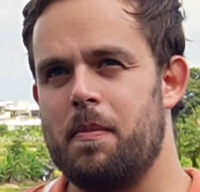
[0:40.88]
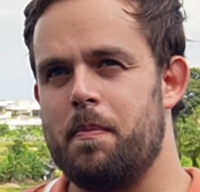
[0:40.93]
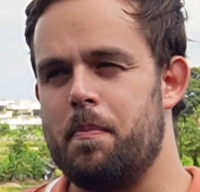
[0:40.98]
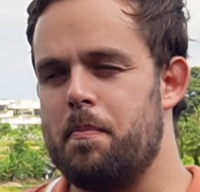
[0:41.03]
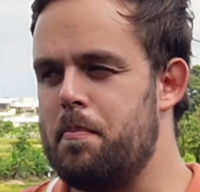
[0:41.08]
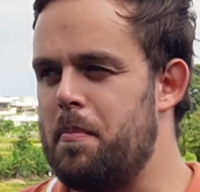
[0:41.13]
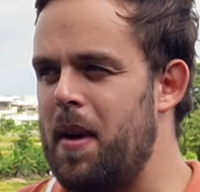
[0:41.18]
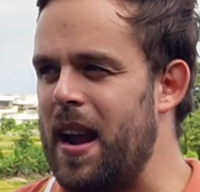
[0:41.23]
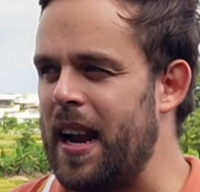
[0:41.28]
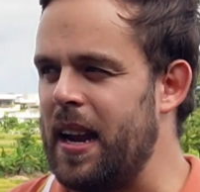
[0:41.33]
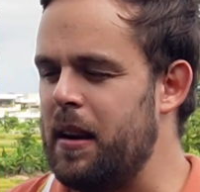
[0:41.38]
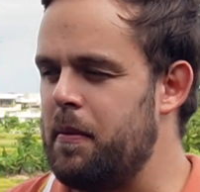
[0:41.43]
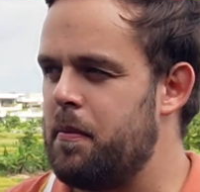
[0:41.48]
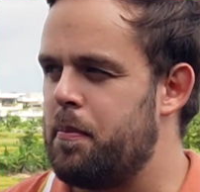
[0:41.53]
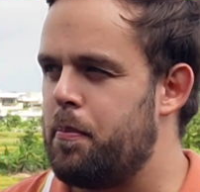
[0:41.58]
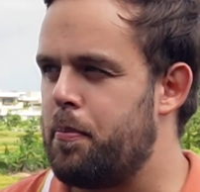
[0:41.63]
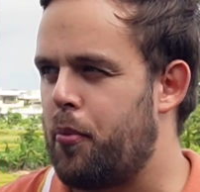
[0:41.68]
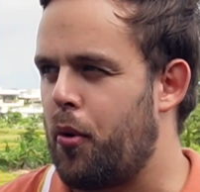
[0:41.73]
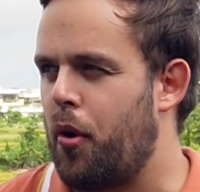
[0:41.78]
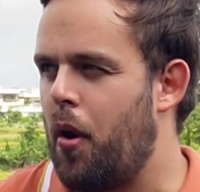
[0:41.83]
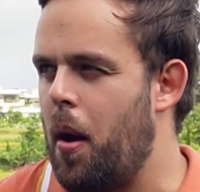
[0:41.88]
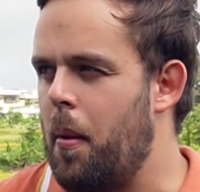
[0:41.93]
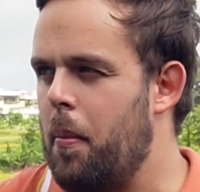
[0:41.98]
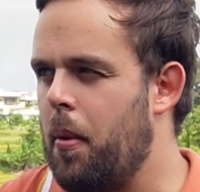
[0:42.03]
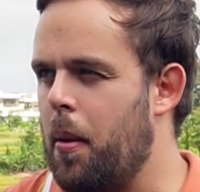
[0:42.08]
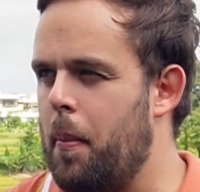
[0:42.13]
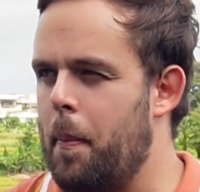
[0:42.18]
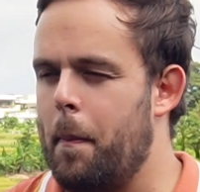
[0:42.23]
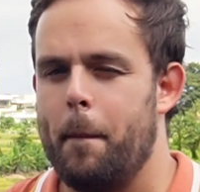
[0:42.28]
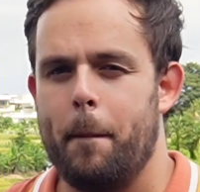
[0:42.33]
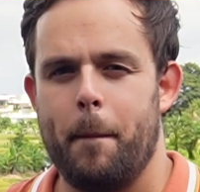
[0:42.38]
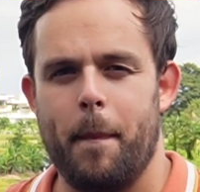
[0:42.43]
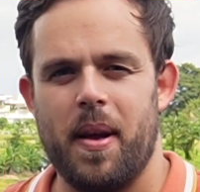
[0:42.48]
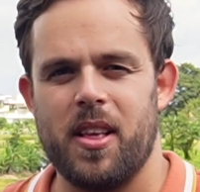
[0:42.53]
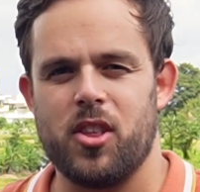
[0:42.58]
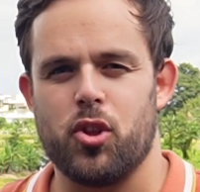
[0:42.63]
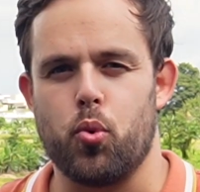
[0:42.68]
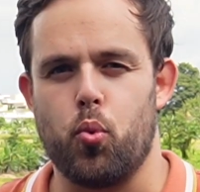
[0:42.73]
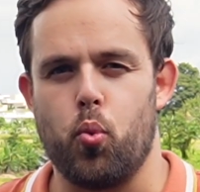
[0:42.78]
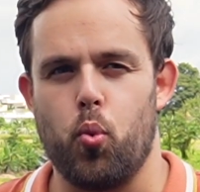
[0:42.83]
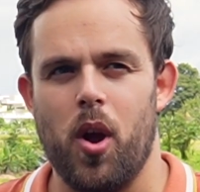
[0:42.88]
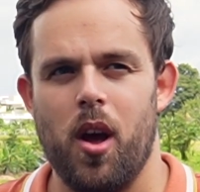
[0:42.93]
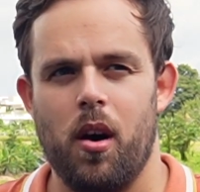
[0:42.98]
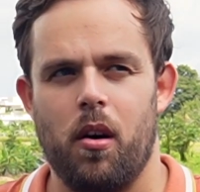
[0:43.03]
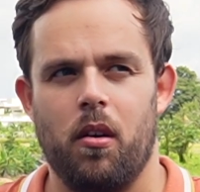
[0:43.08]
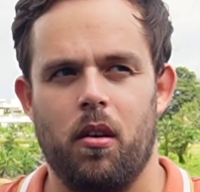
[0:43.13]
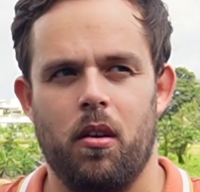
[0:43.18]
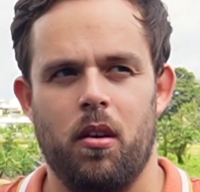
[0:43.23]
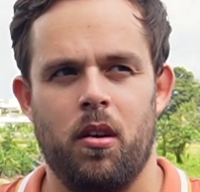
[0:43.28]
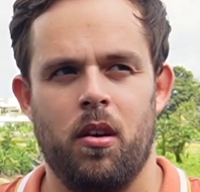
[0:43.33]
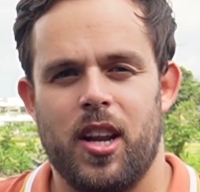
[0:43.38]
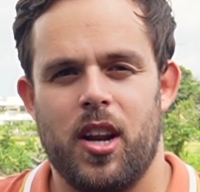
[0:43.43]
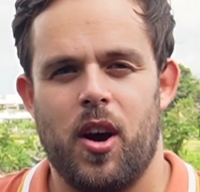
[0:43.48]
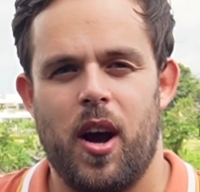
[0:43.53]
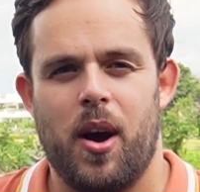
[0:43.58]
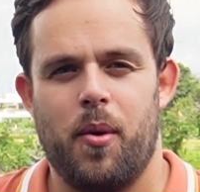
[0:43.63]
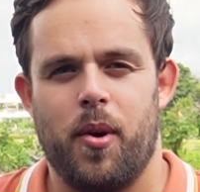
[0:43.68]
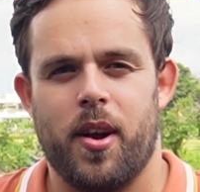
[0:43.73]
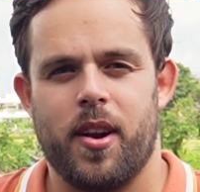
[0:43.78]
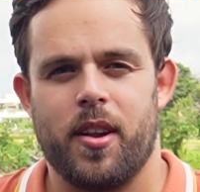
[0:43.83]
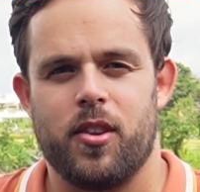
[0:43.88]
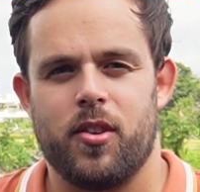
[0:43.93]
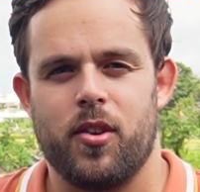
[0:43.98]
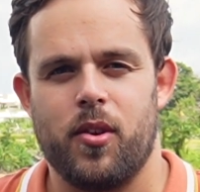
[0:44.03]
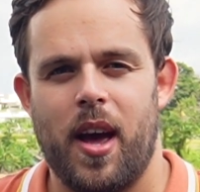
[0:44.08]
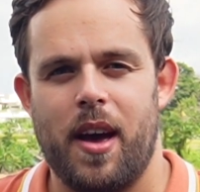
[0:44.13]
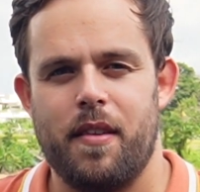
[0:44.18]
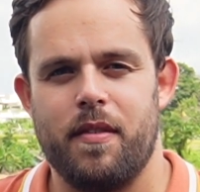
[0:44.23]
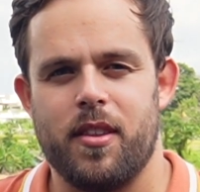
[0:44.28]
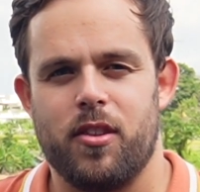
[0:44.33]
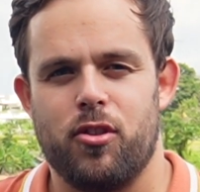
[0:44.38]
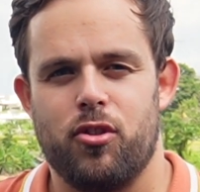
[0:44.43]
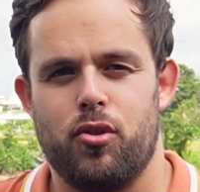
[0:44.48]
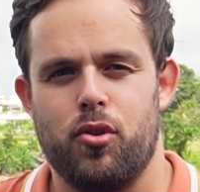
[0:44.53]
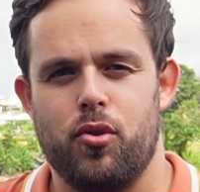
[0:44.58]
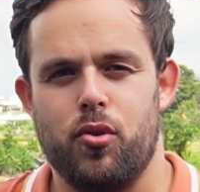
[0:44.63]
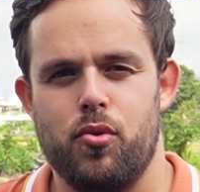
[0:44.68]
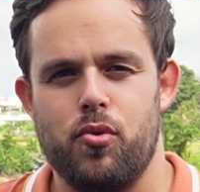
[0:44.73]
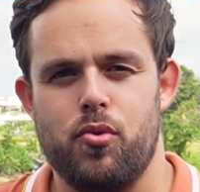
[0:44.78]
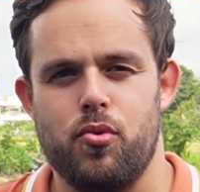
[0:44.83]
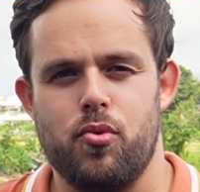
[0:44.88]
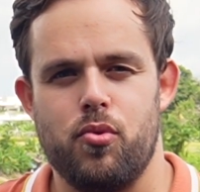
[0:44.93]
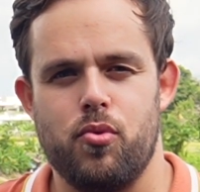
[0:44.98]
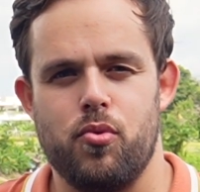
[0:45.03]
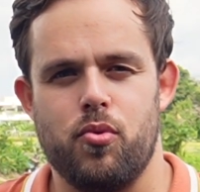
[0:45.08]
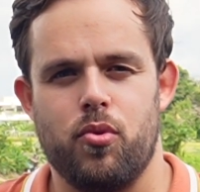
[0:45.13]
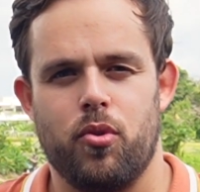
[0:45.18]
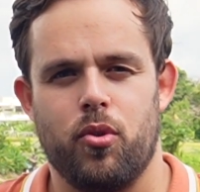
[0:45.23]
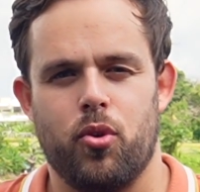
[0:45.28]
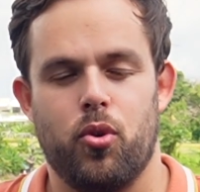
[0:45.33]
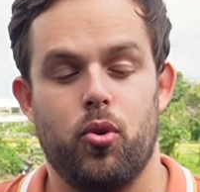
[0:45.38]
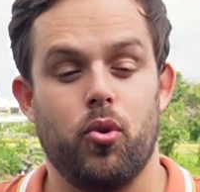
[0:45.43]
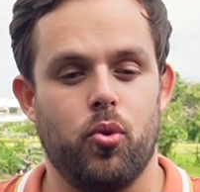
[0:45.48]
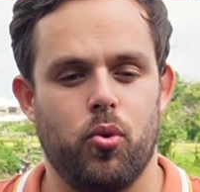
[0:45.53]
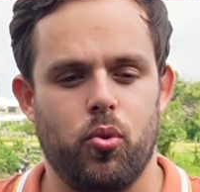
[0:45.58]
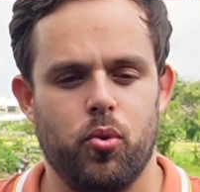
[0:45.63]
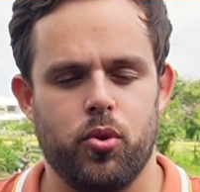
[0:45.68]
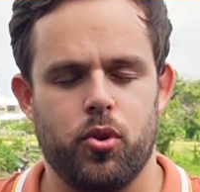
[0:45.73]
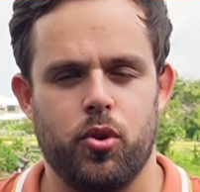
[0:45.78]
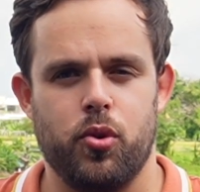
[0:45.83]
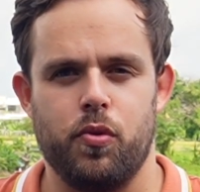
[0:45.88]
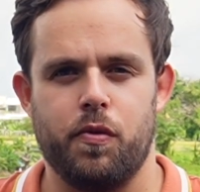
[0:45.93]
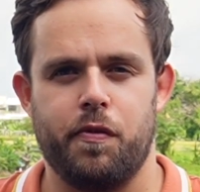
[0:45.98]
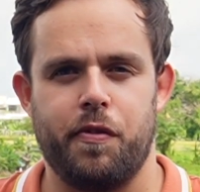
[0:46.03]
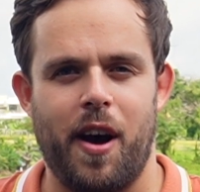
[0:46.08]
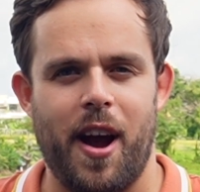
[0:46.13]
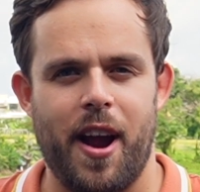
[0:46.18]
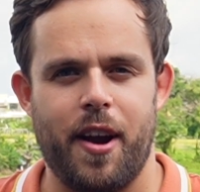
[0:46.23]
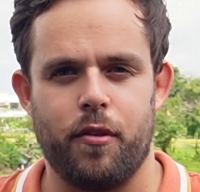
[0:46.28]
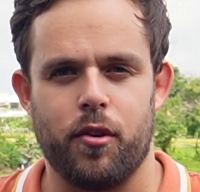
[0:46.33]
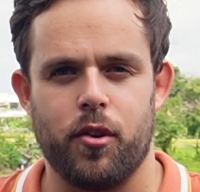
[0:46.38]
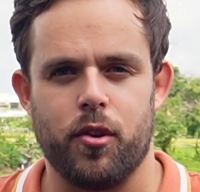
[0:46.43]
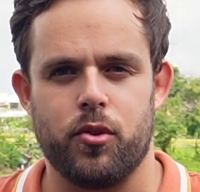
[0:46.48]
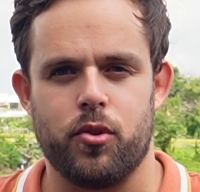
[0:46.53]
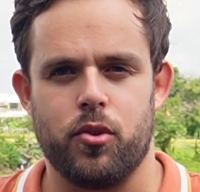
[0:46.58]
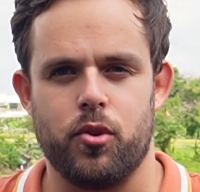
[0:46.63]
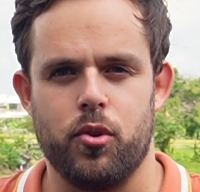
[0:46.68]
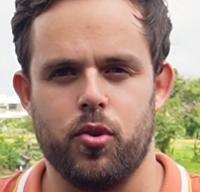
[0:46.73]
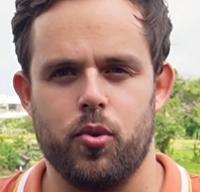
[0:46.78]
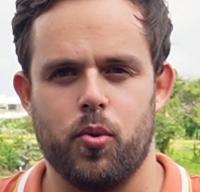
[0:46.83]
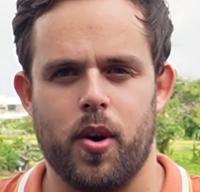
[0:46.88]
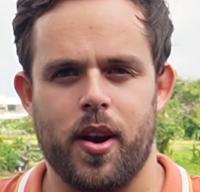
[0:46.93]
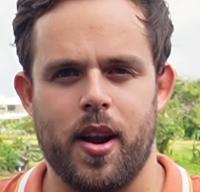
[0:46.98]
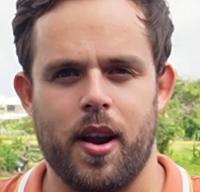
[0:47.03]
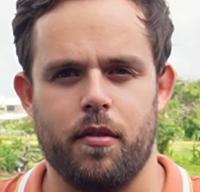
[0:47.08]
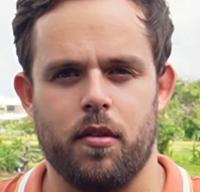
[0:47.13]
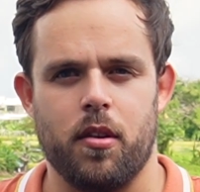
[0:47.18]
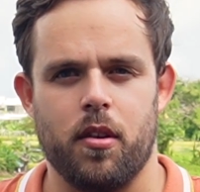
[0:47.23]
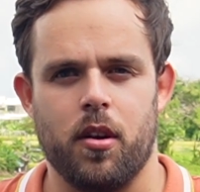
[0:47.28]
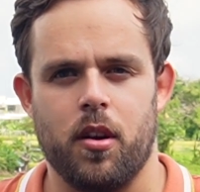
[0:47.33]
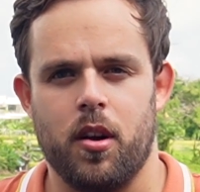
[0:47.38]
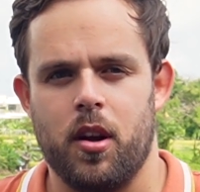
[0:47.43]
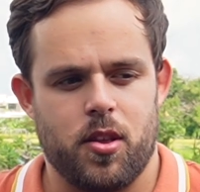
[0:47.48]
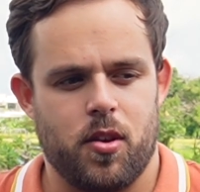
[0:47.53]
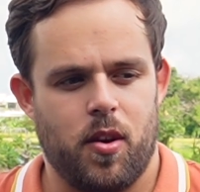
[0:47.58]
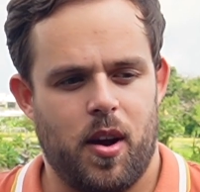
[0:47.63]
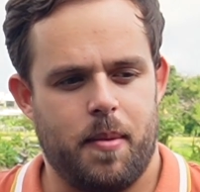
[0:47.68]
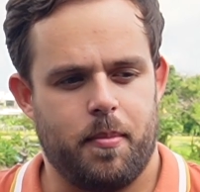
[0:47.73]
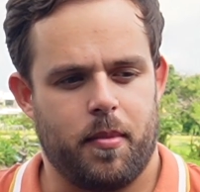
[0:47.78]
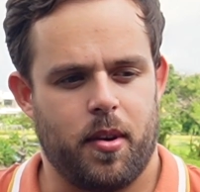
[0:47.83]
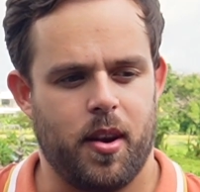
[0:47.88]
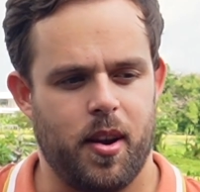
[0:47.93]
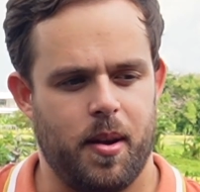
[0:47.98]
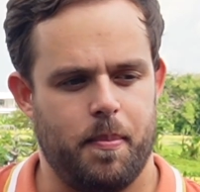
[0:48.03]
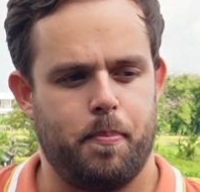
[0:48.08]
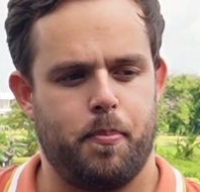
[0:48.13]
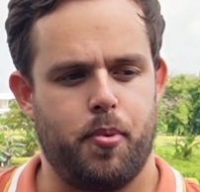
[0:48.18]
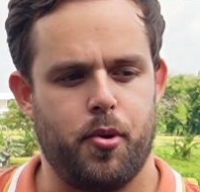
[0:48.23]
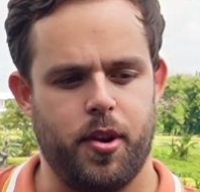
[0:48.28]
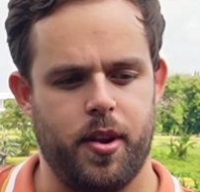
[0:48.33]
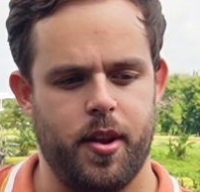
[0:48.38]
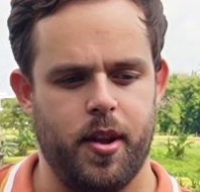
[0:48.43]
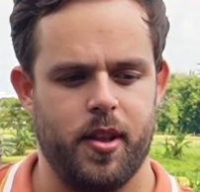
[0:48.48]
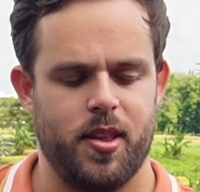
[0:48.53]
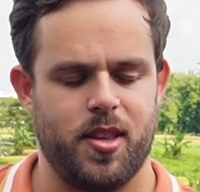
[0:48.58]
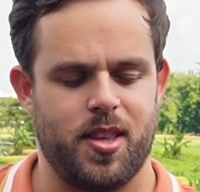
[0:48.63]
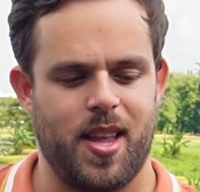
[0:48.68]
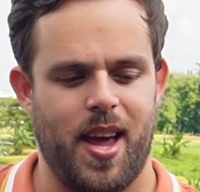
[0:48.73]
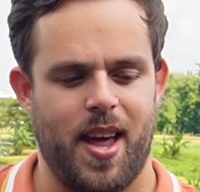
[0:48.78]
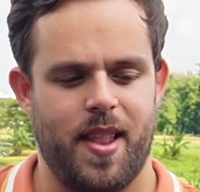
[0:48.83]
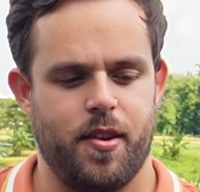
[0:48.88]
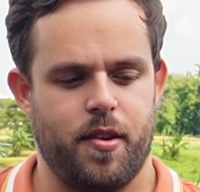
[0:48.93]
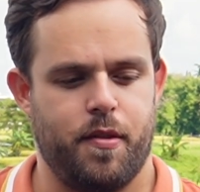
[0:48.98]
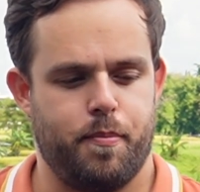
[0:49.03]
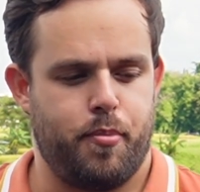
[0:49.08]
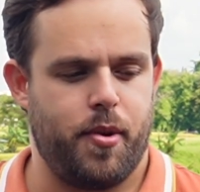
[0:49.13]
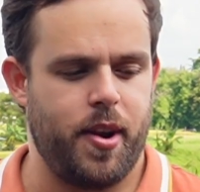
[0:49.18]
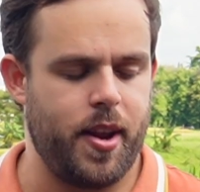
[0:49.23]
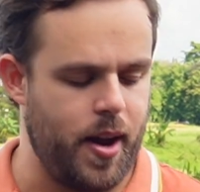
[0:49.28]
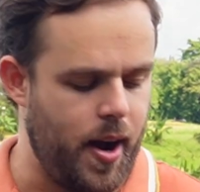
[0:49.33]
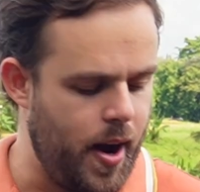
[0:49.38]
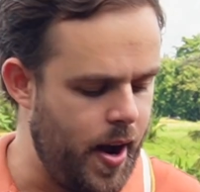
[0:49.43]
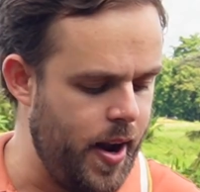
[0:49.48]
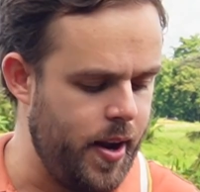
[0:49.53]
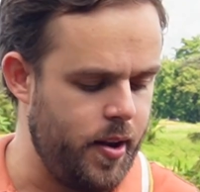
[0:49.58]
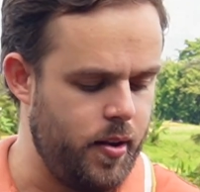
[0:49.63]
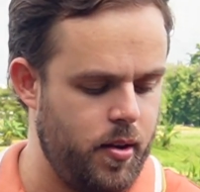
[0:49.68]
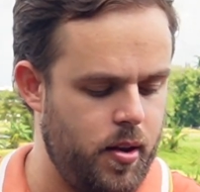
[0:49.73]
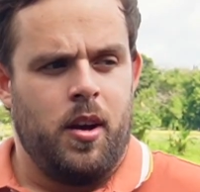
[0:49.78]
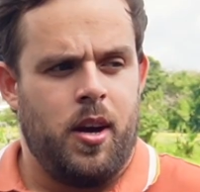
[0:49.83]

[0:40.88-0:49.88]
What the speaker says: the main problem as well. You know, I wanted to have it too cool, too viral, too whatever, and so I'm gonna put the standard pretty high.